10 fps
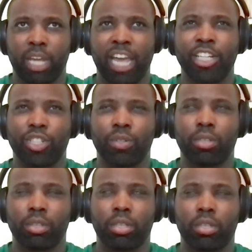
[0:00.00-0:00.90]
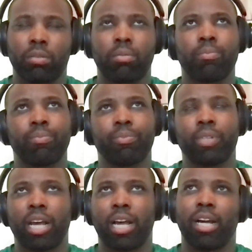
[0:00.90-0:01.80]
and uh,
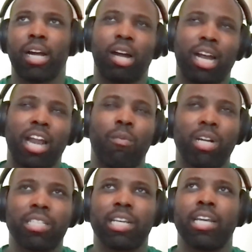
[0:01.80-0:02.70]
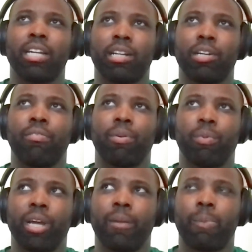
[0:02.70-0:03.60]
I, I kind of want to say it in a different
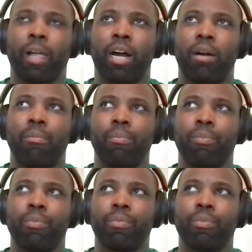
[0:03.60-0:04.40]
way. Um,